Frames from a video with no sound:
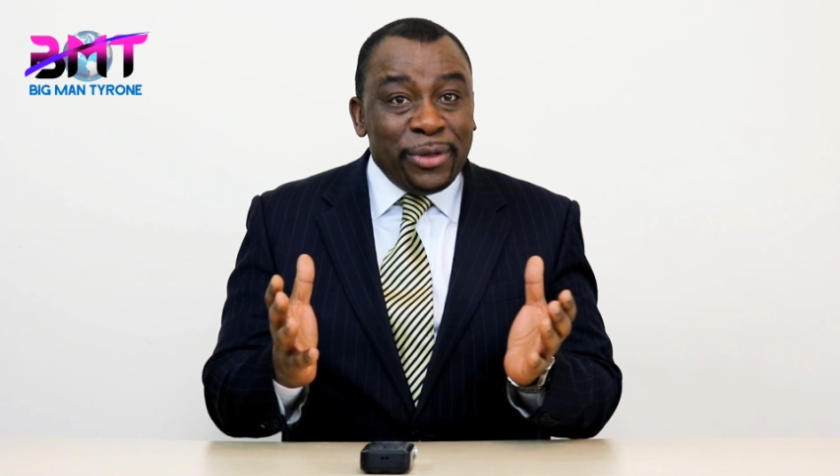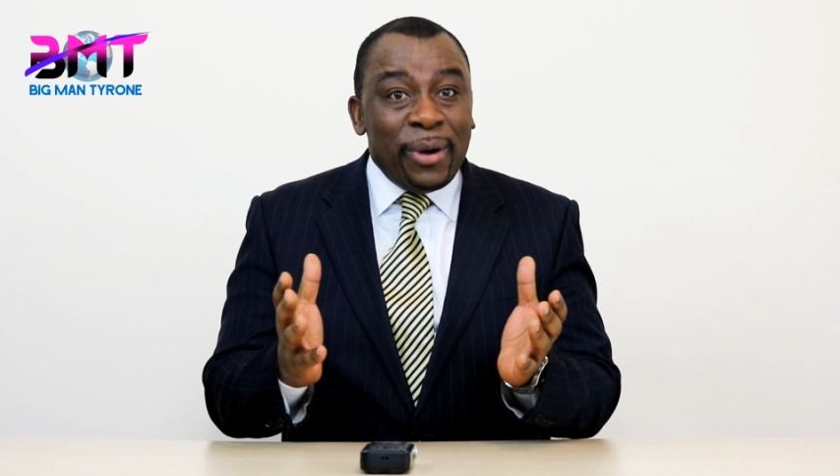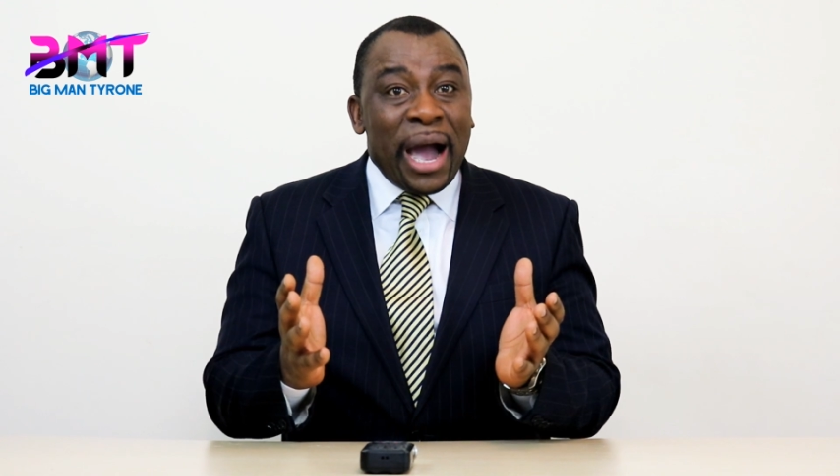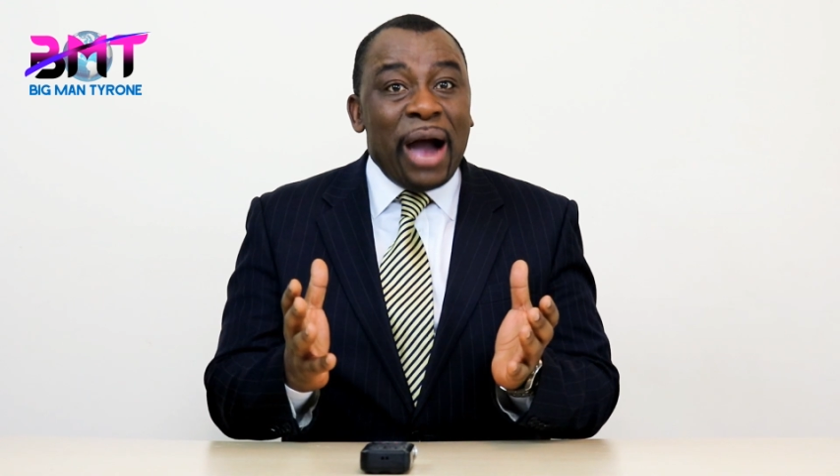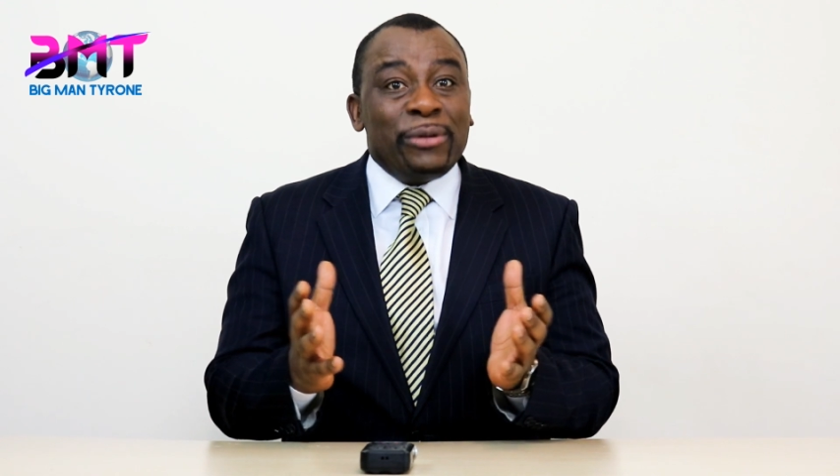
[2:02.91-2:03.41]
you
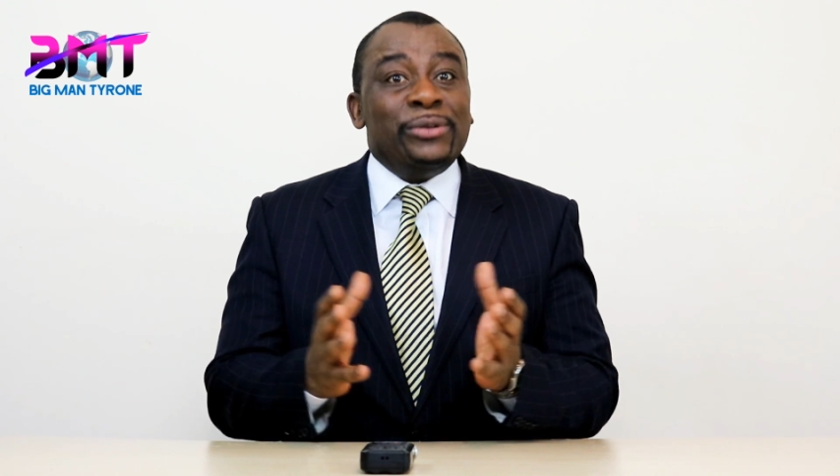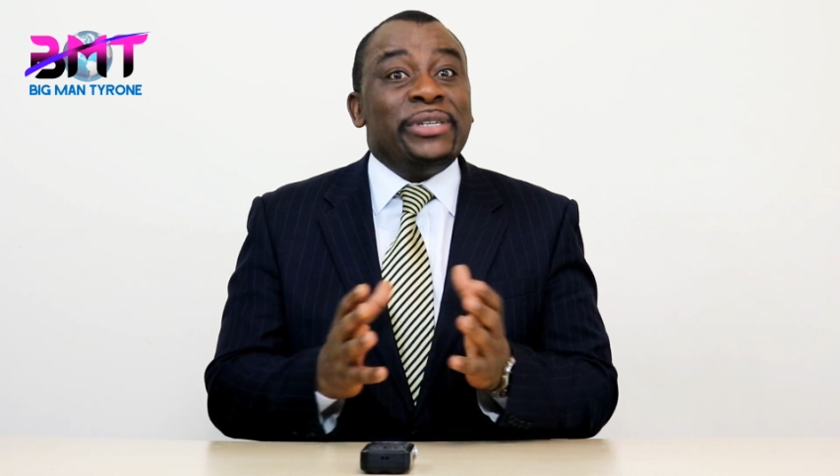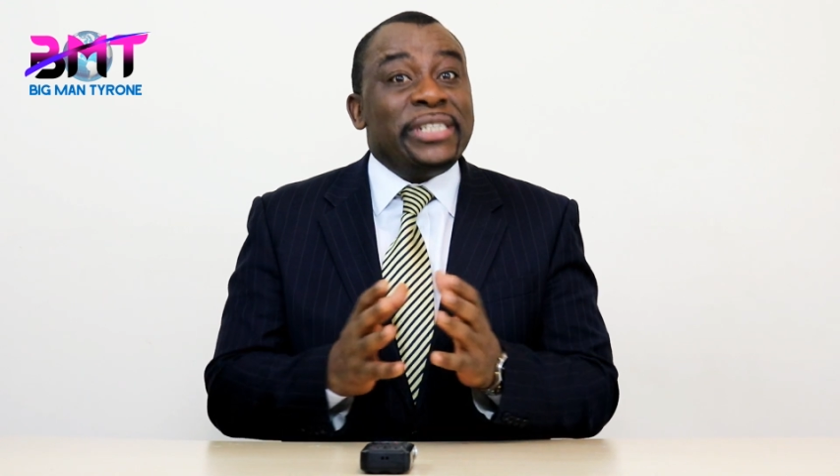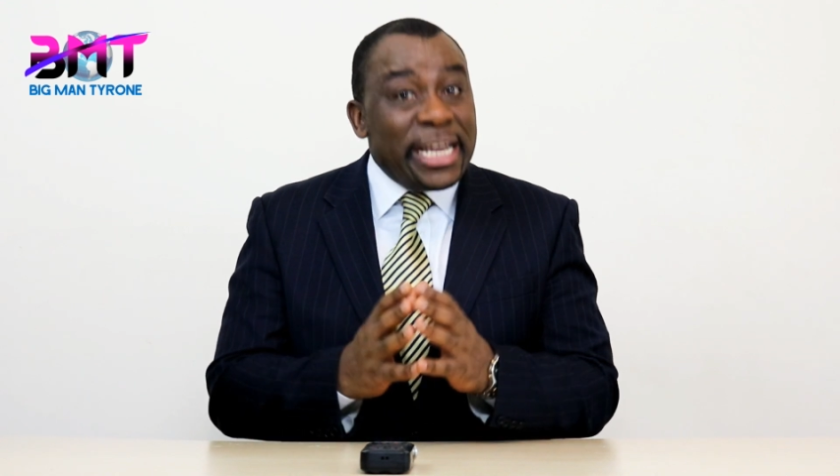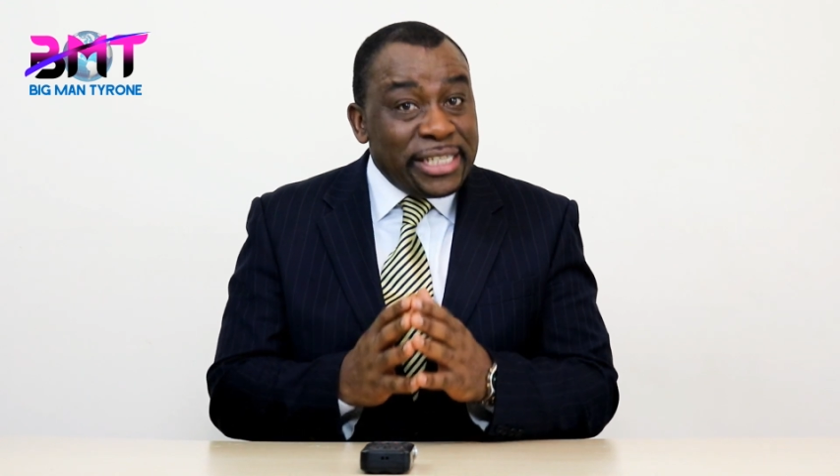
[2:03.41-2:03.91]
how to
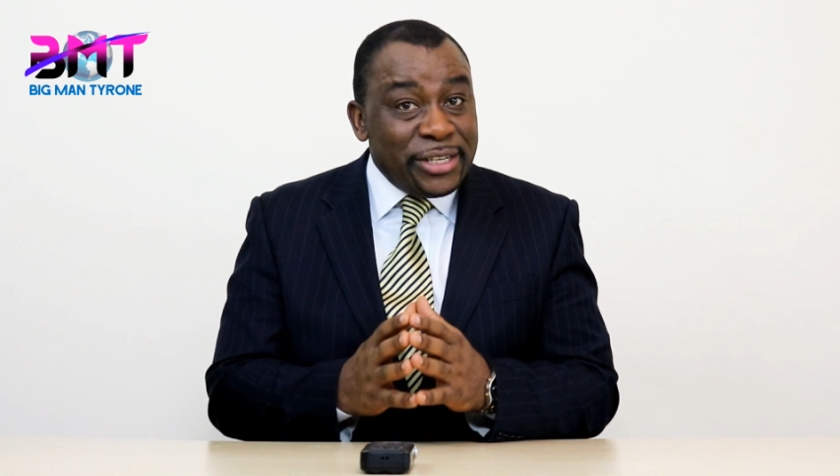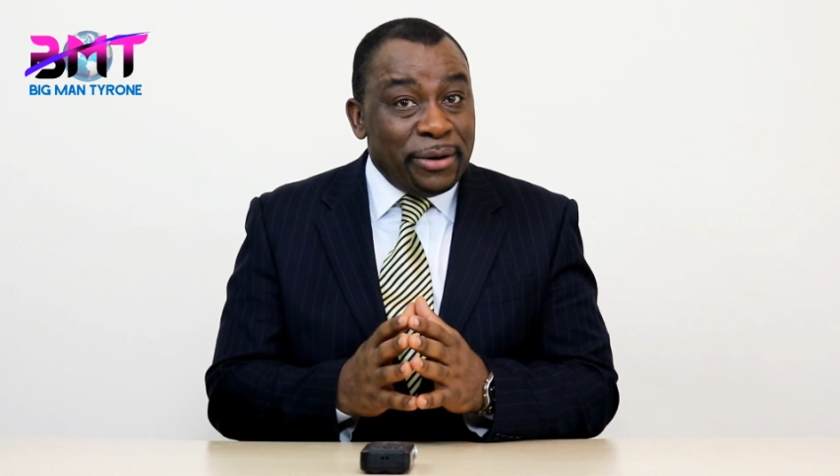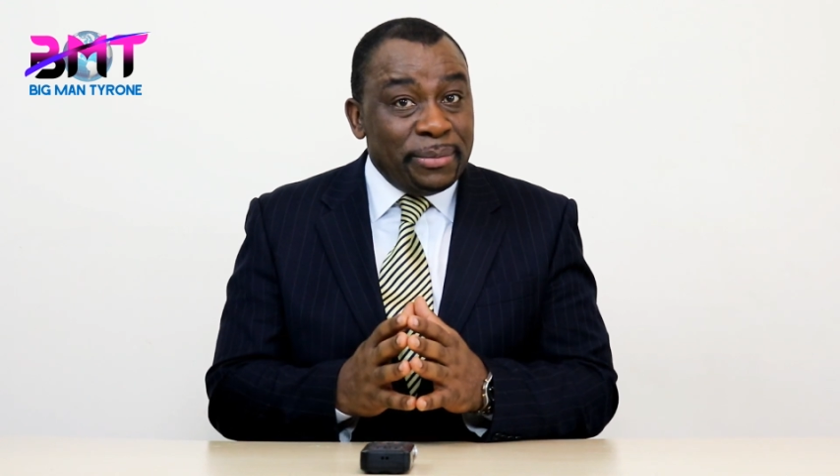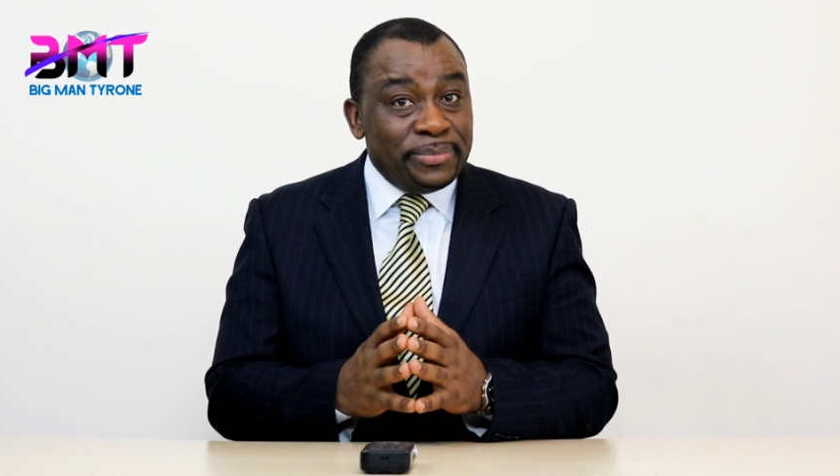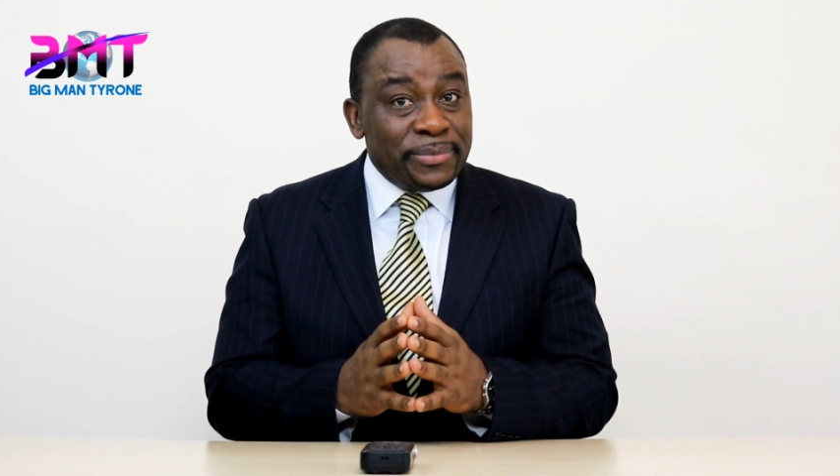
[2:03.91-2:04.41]
set it
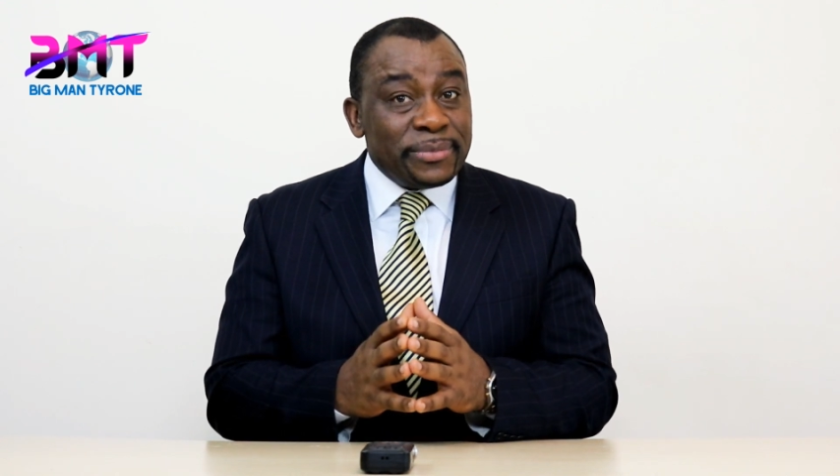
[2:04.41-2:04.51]
up,